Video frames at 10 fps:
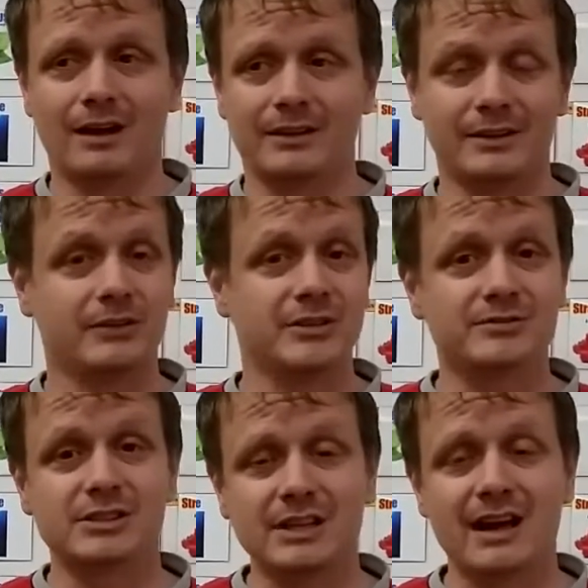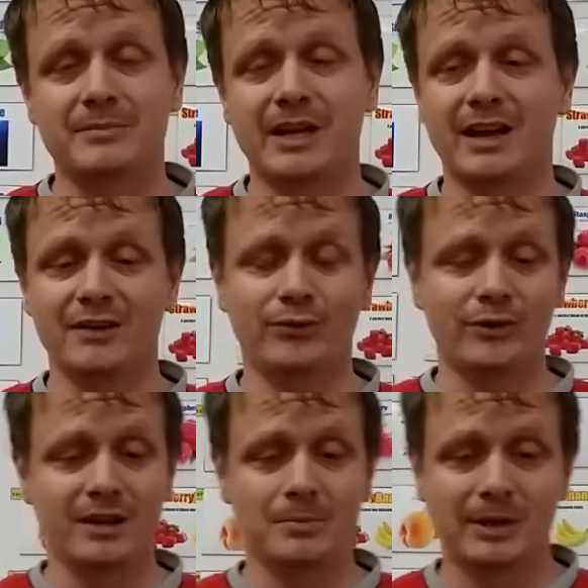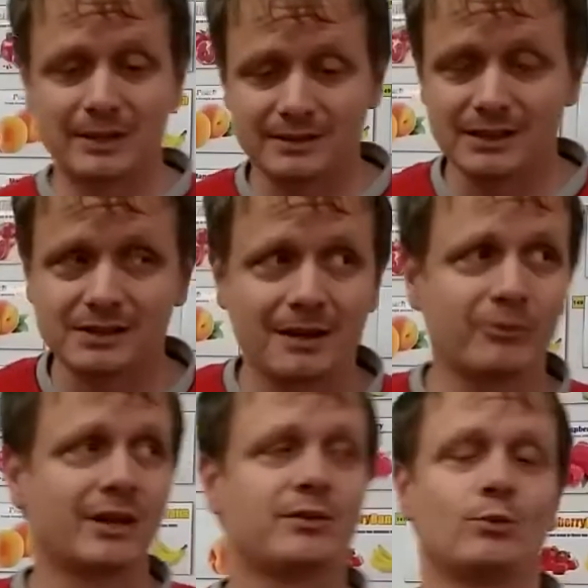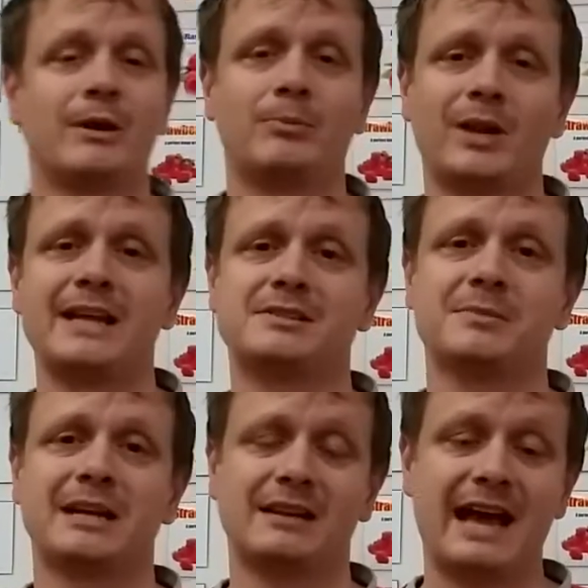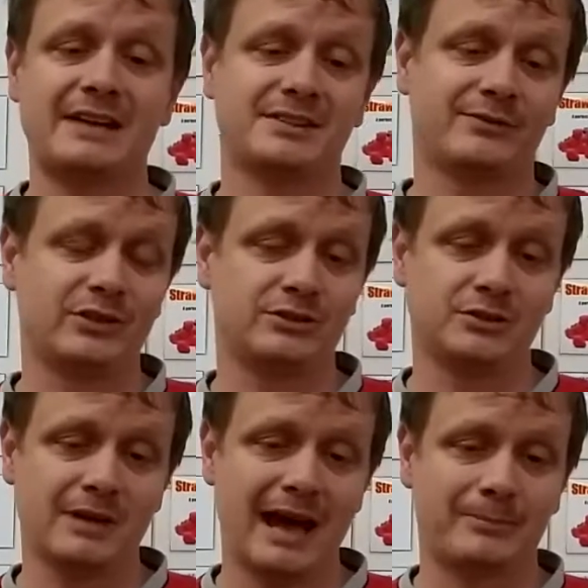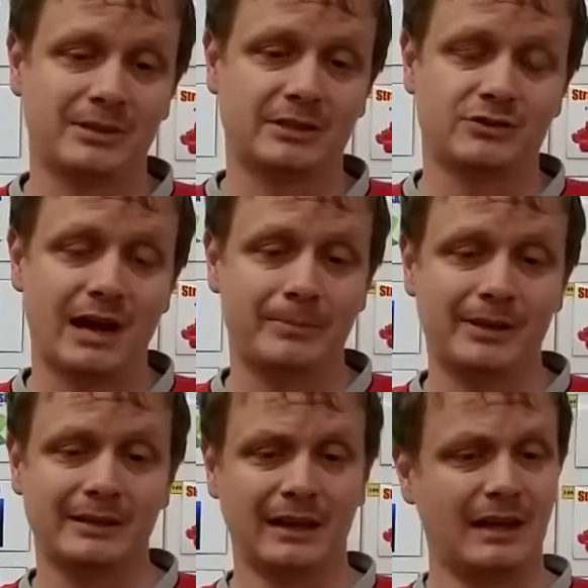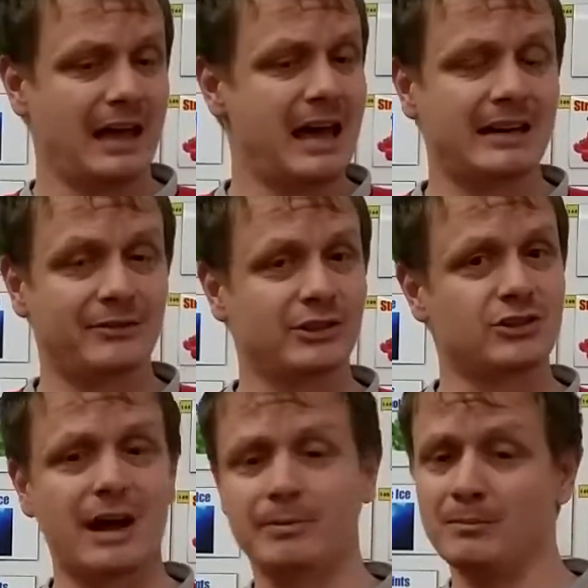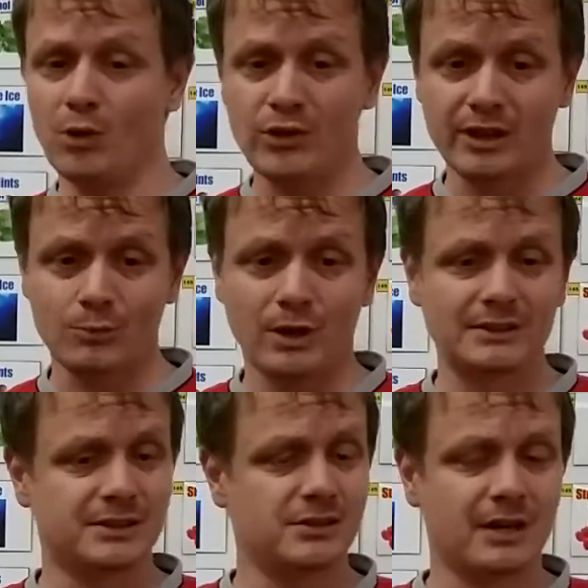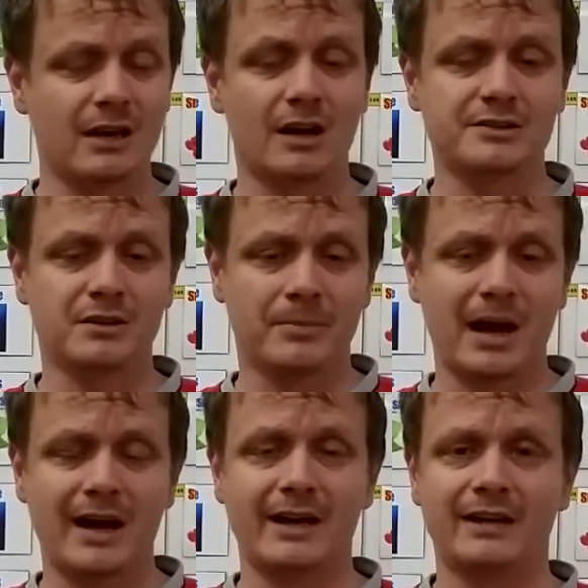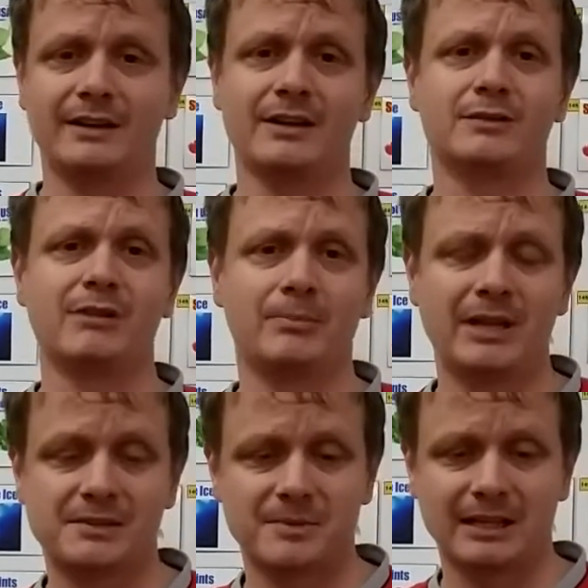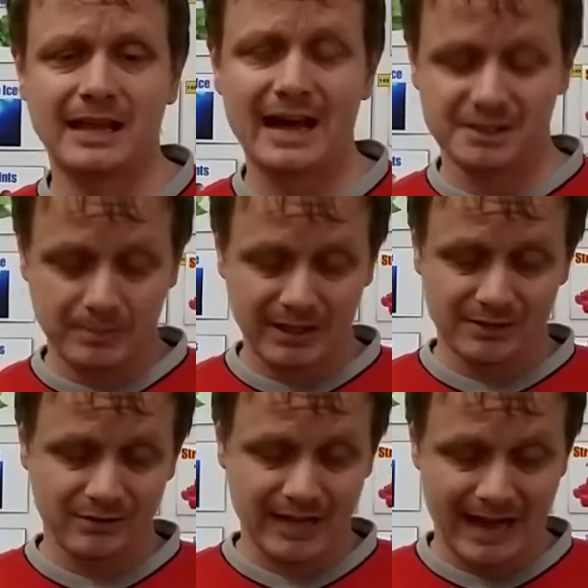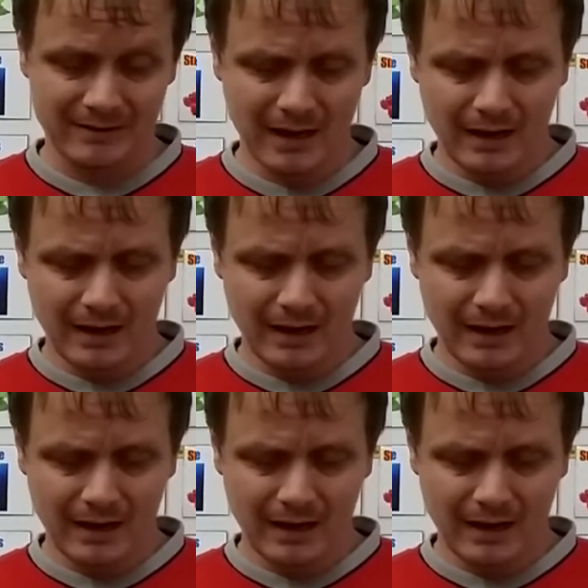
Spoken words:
You know, you've just got to be careful with it, but it does come with replacement glass if you do happen to drop it. And if you drop it more than once, you can also buy another replacement glass piece for that.